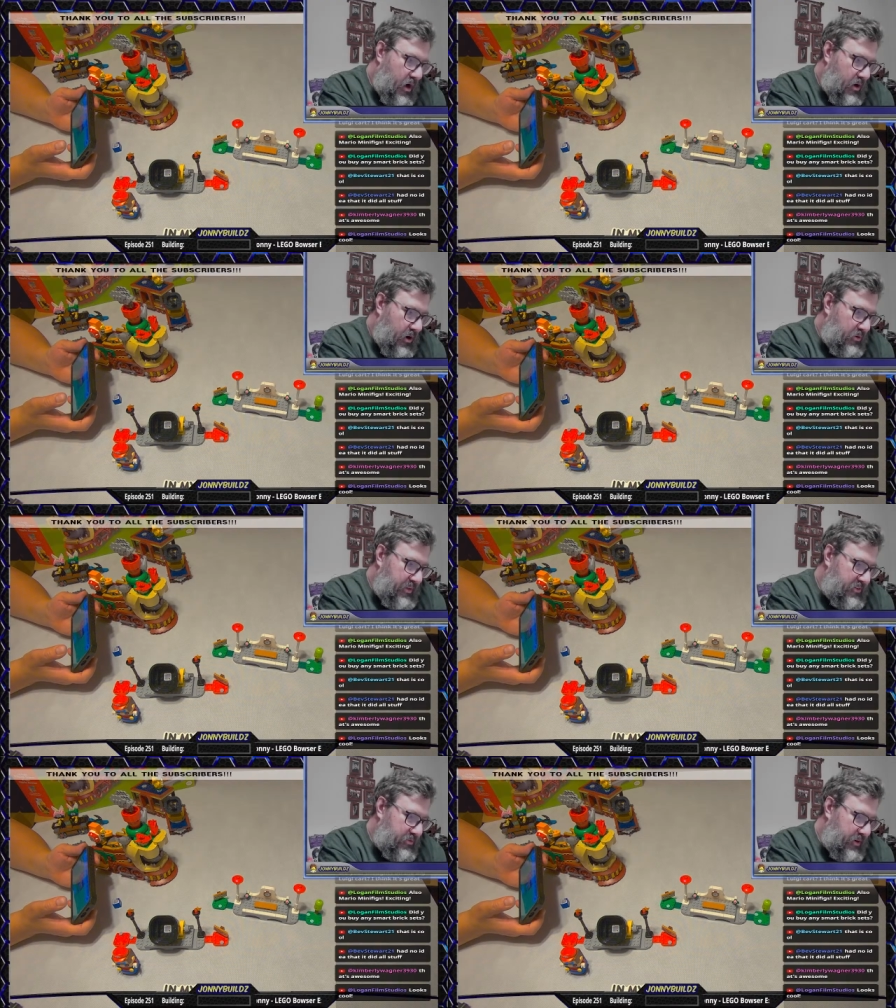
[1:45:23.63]
Oh,
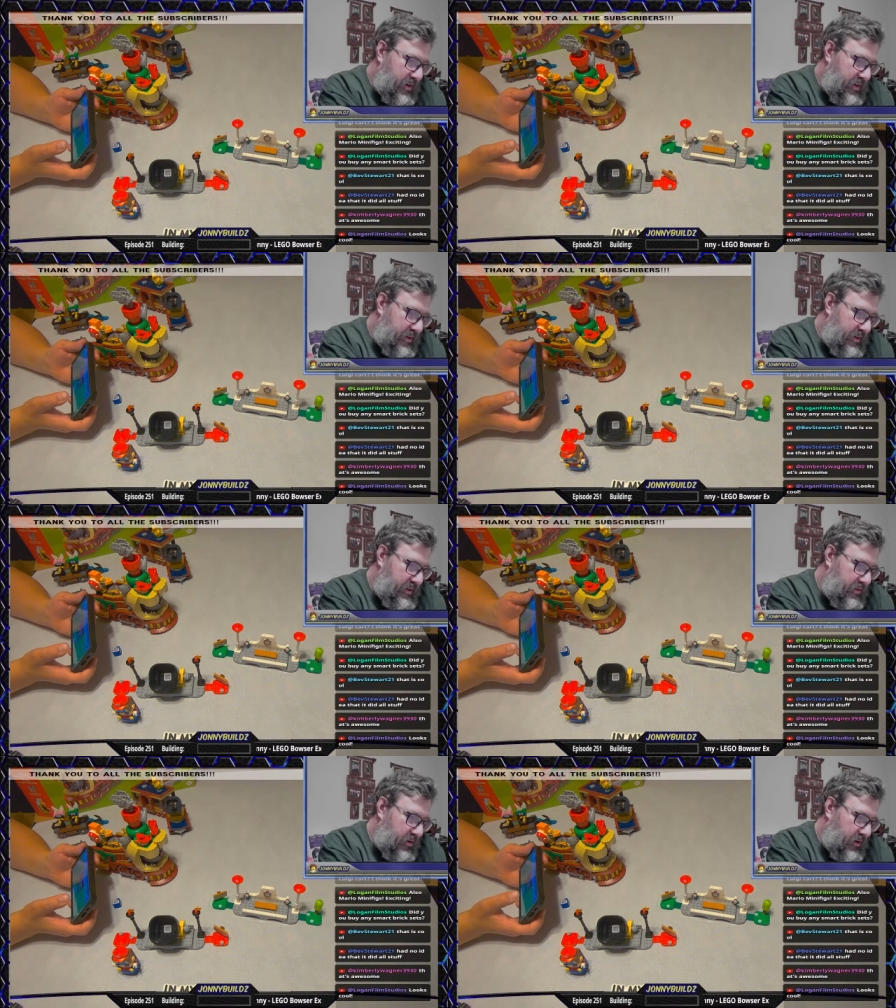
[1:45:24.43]
that's right.
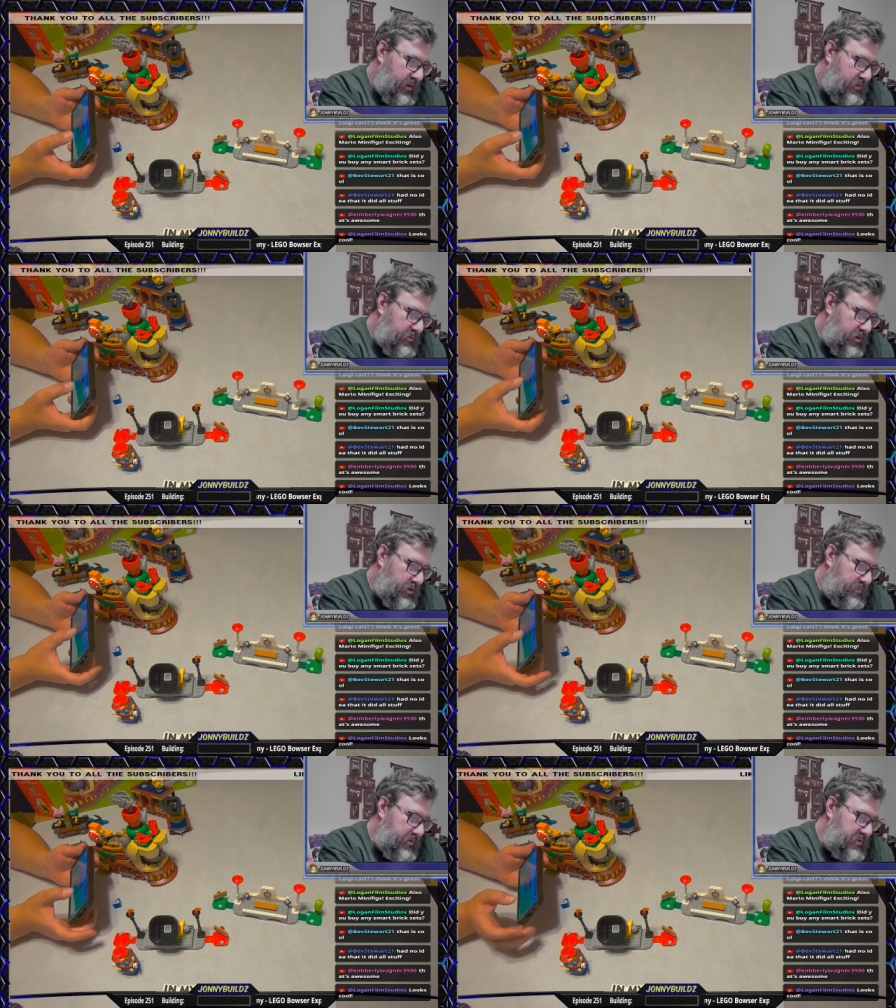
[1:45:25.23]
Alright, we already
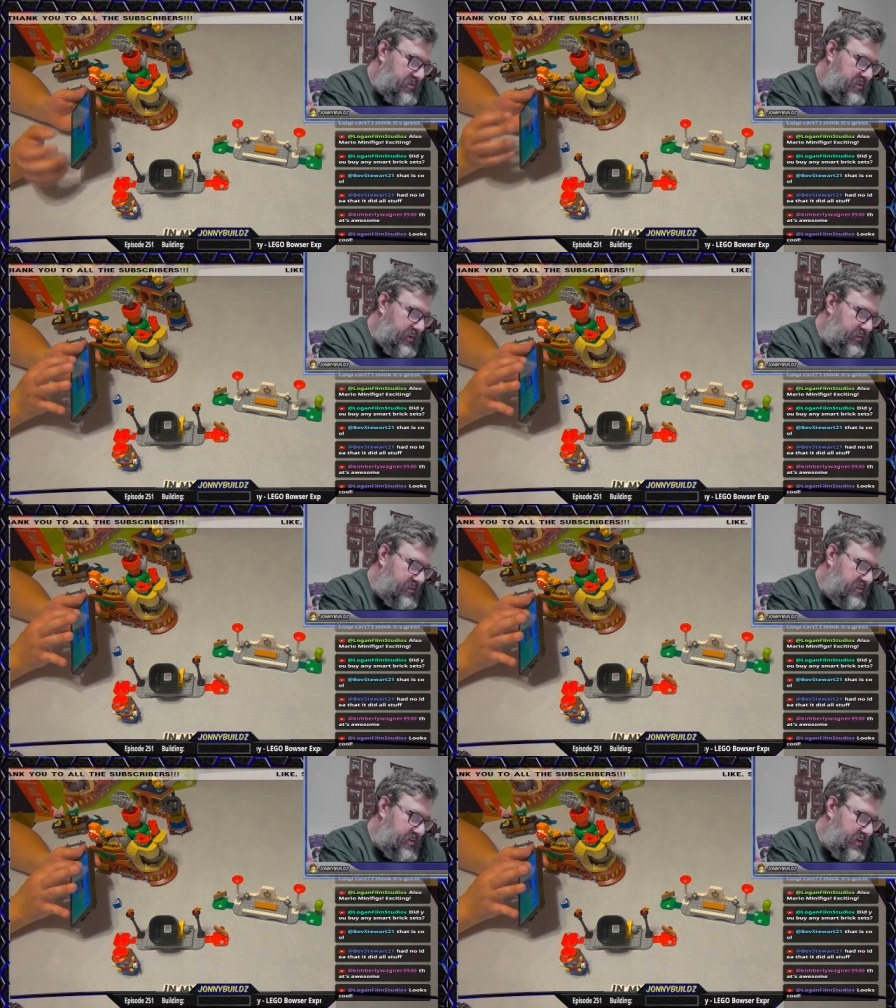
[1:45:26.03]
built the set. Let's
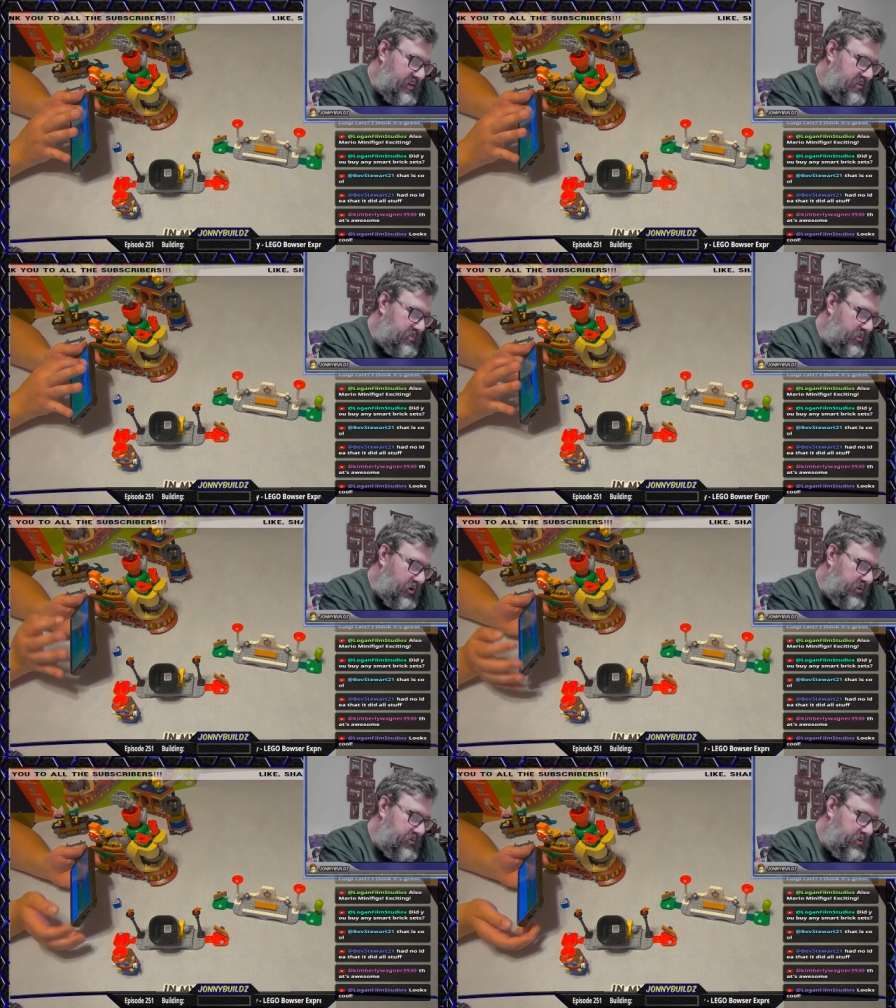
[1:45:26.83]
connect to
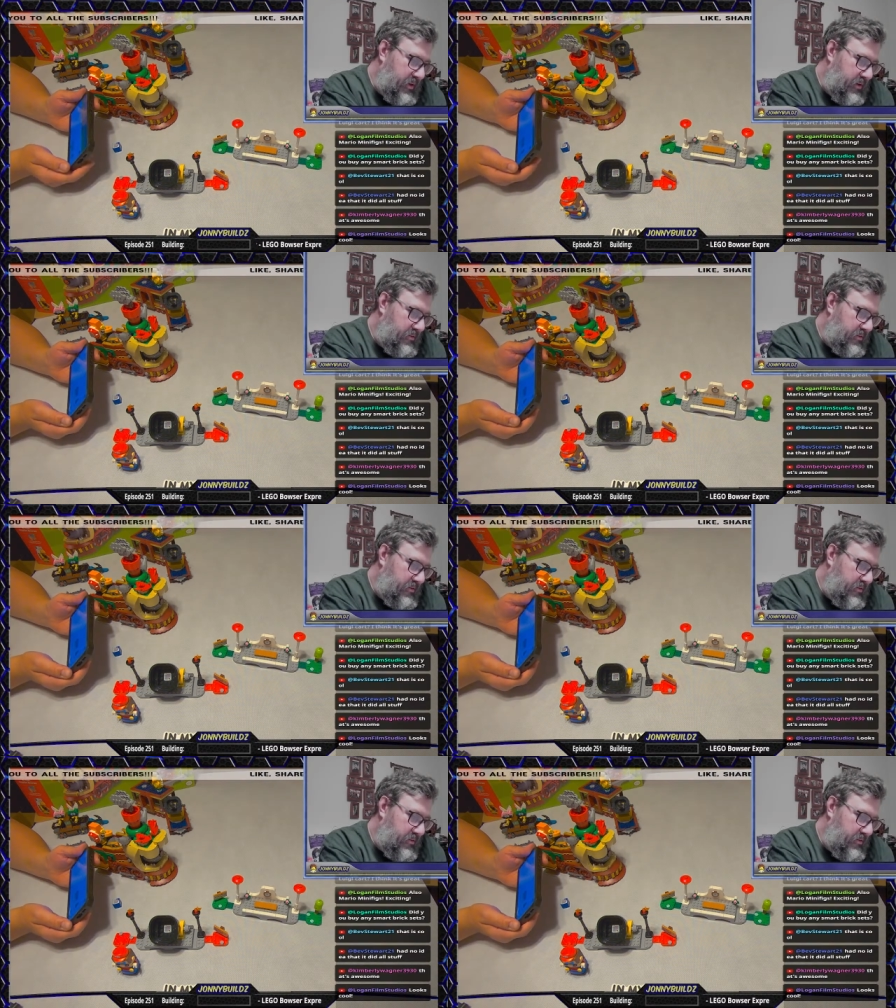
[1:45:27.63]
Mario now.